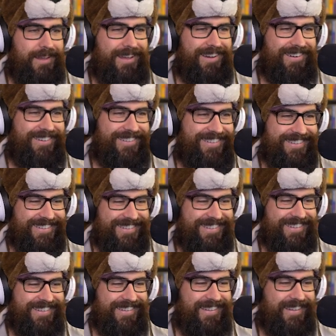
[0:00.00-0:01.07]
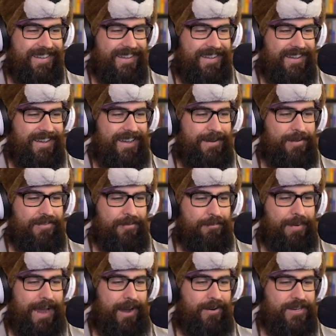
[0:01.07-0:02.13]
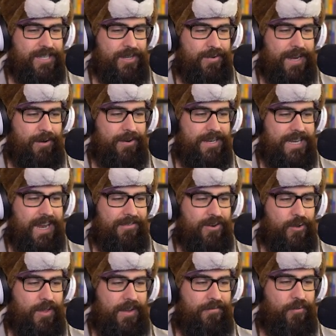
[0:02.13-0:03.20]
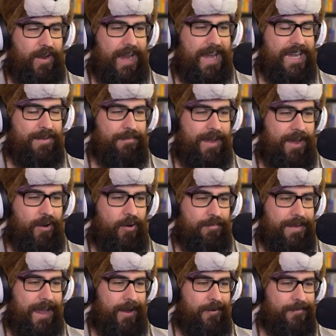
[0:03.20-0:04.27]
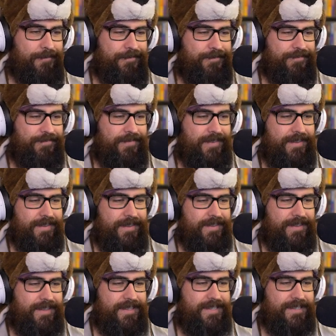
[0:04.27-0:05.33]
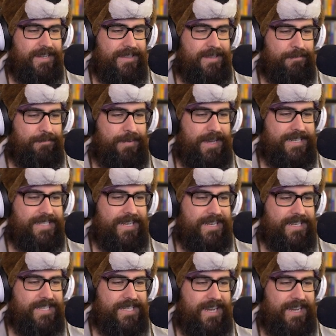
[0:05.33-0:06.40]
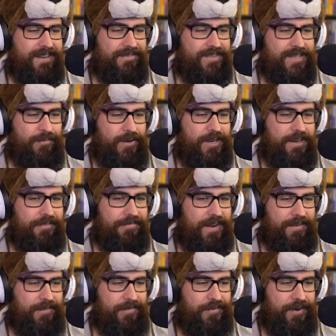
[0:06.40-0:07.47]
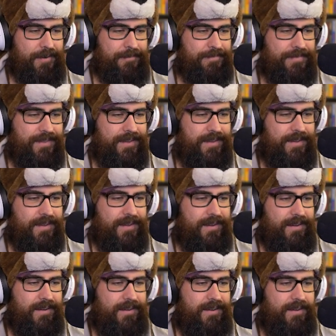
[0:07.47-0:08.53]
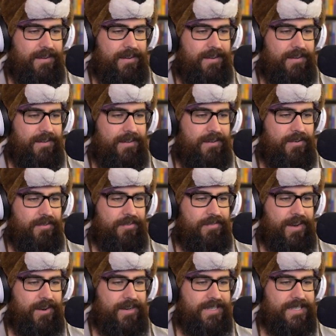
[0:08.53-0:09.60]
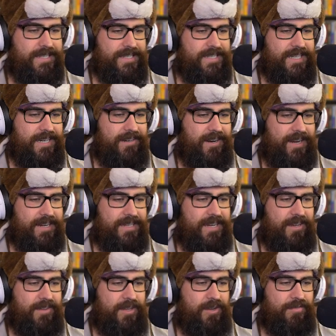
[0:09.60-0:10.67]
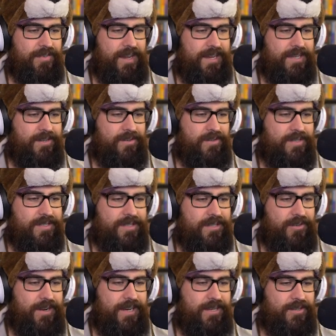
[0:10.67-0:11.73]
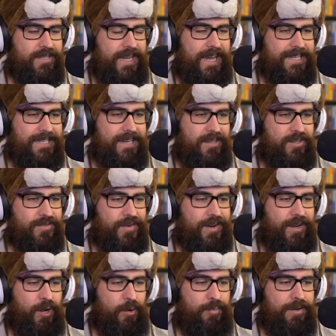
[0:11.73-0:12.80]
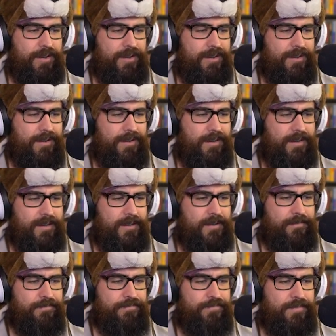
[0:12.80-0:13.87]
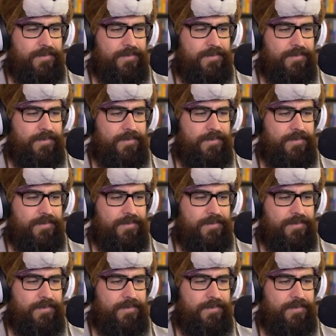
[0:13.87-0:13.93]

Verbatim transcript: Meow. I'm even bound to you, and I would never do that for any male. Meow. That's not the best thing to say if someone needs a favor from. You're very sincere. I can tell that you've not used you're not used to asking others for help. By the way,